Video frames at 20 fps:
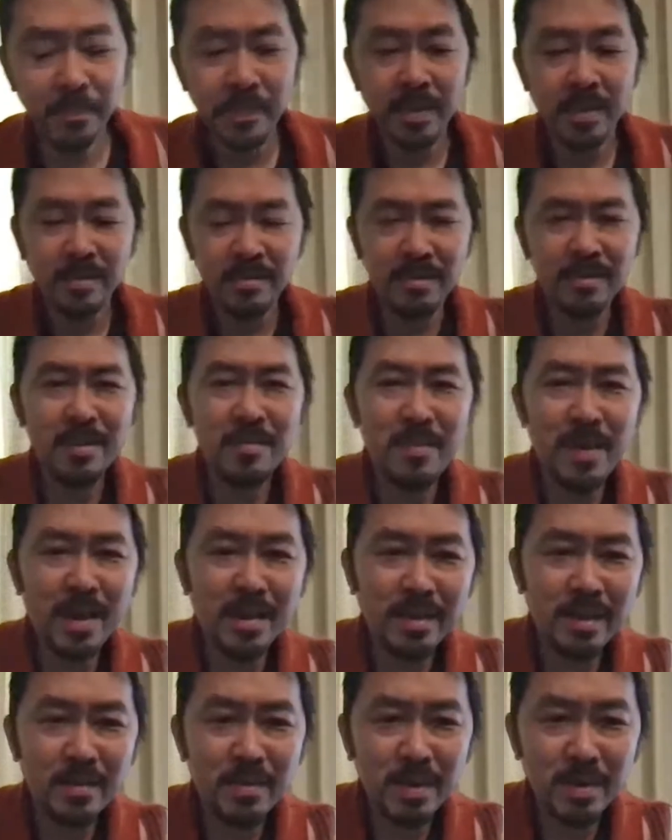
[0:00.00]
During the
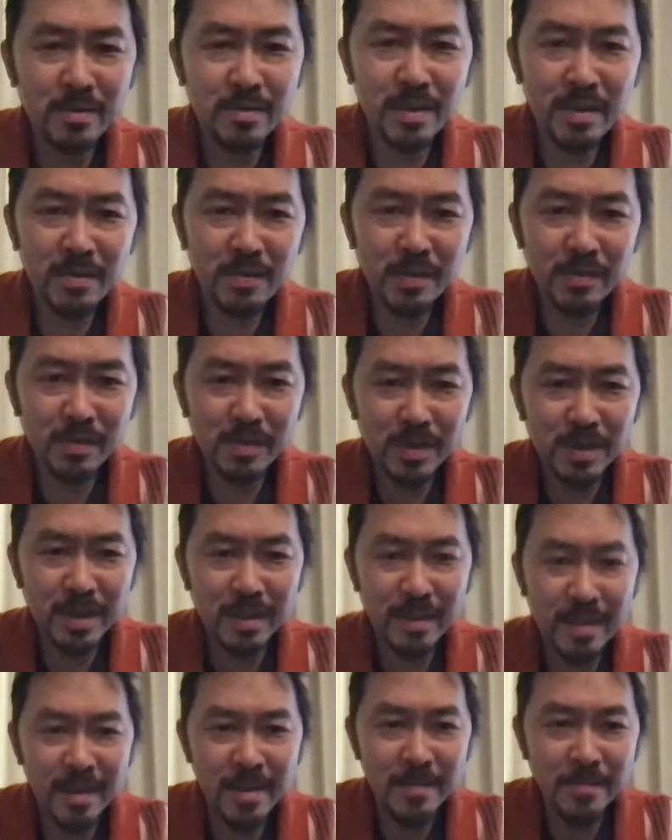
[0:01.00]
pandemic, when everything was shut
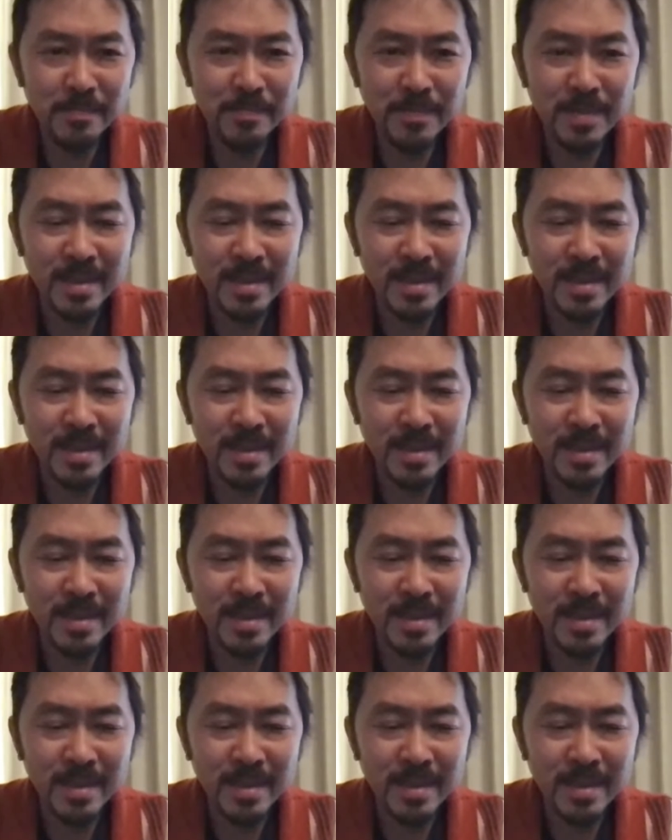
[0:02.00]
down,